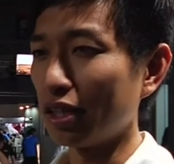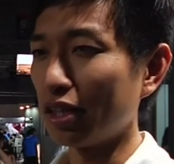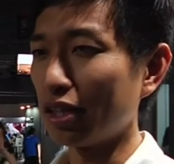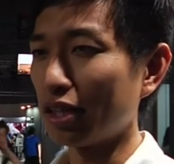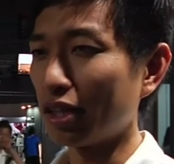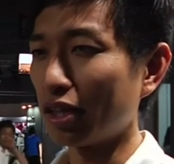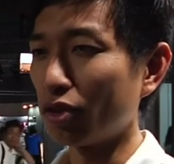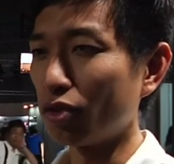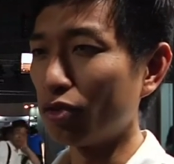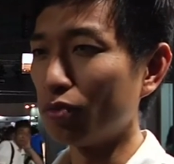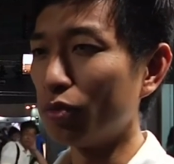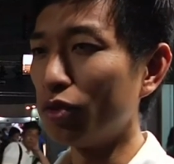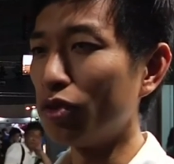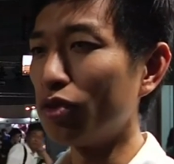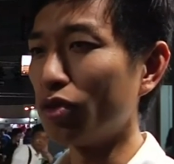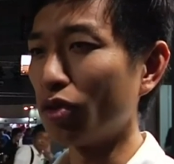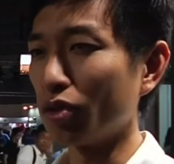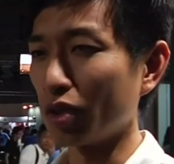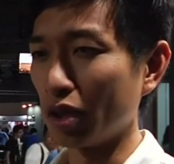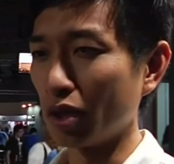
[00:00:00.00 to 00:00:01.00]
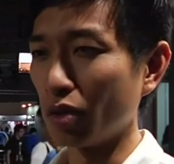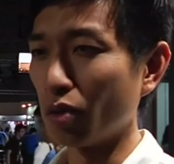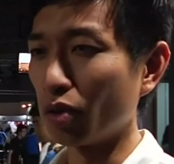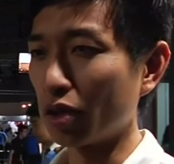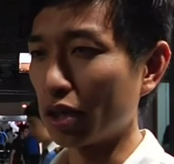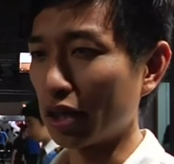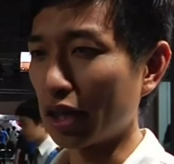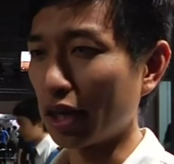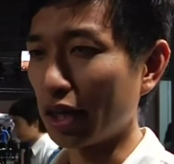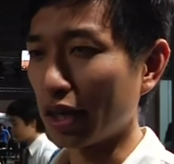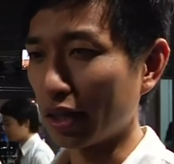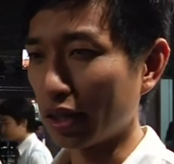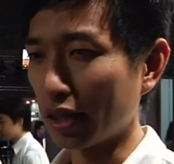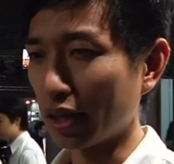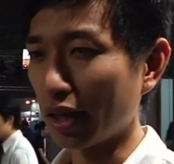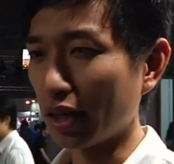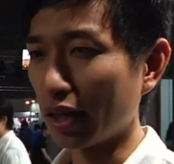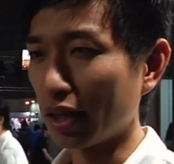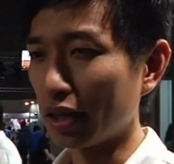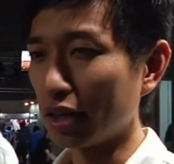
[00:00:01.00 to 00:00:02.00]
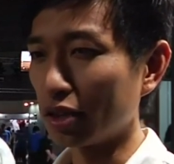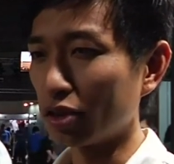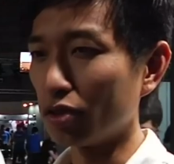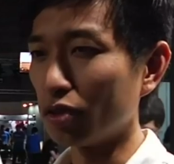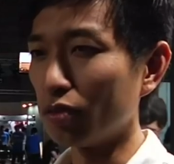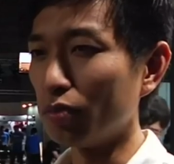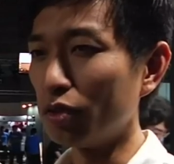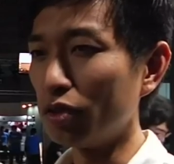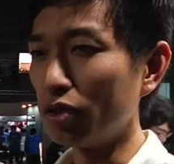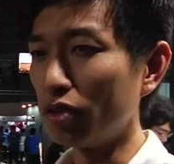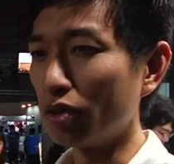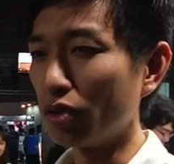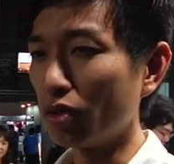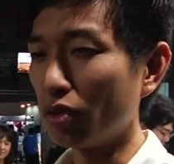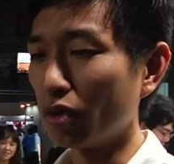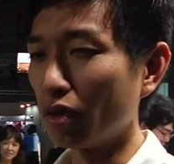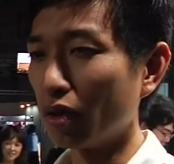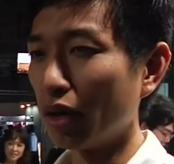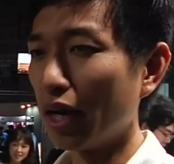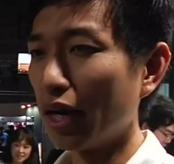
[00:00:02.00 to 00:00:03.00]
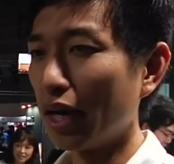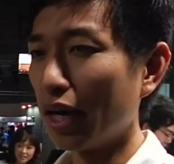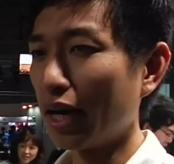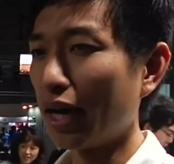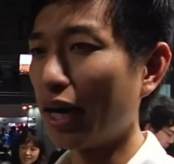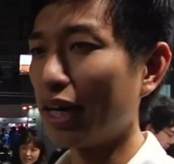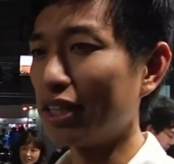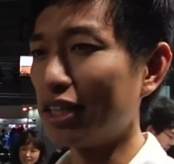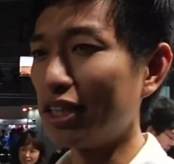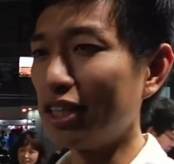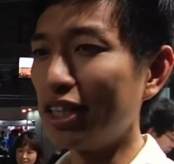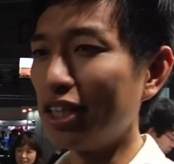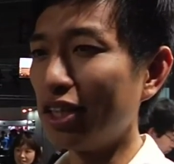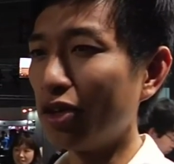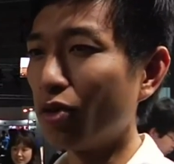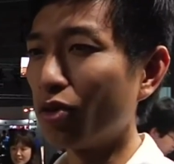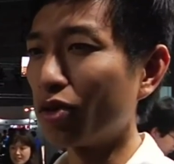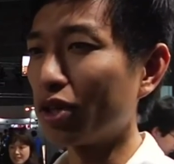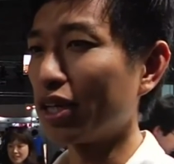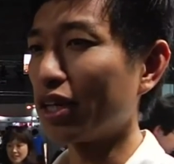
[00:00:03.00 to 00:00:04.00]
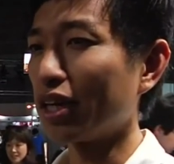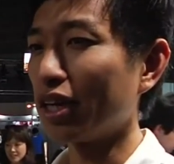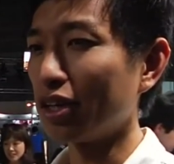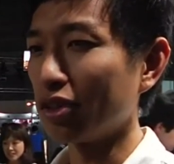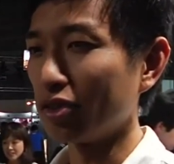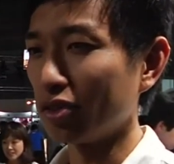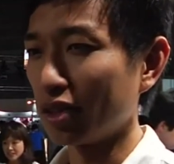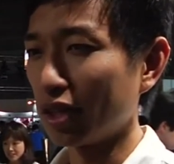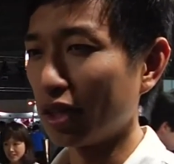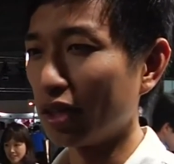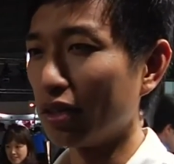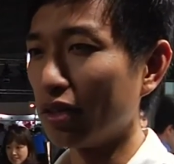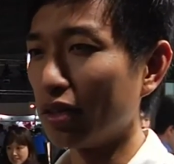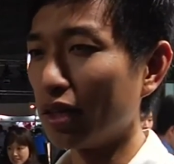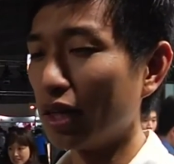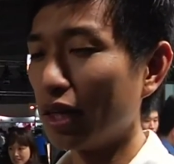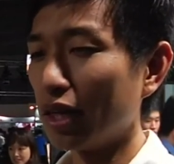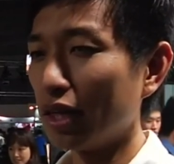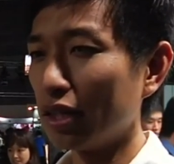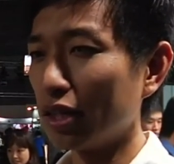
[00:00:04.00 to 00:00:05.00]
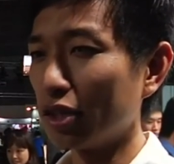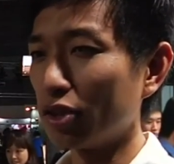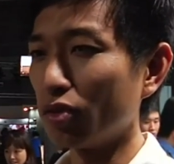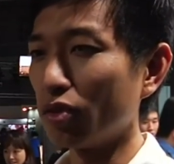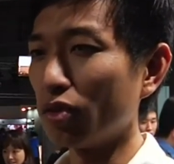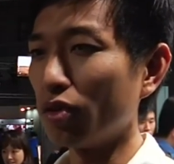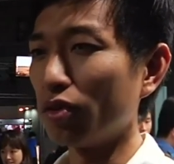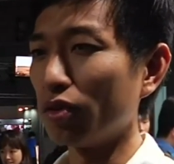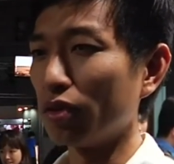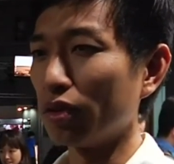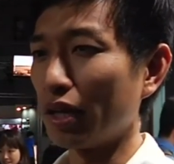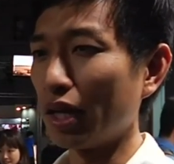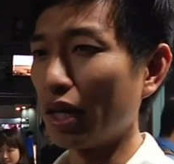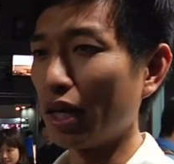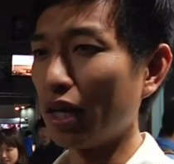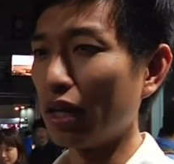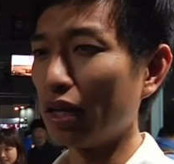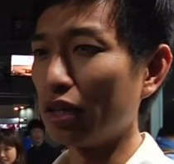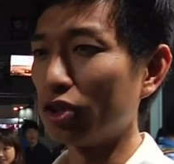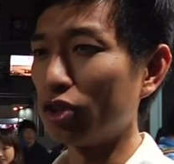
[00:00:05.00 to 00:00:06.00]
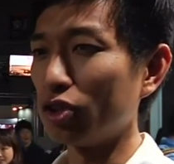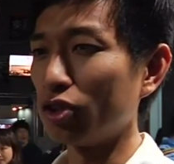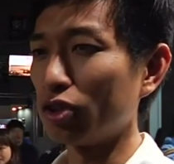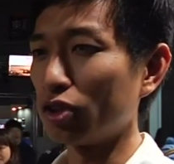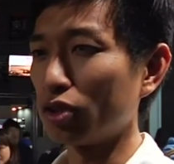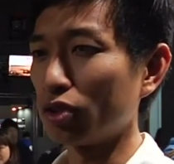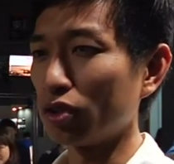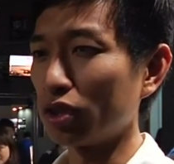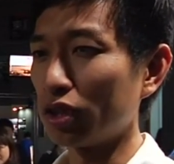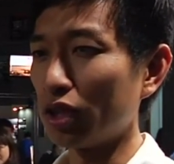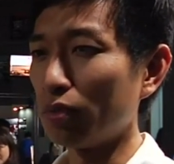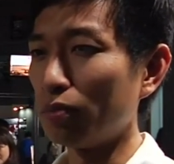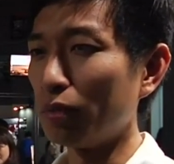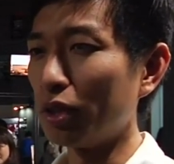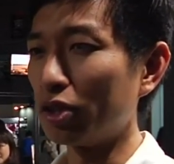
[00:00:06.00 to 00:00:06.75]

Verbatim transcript: juice by analyzing a waveform of the song and converting it into feelings and eventually into taste.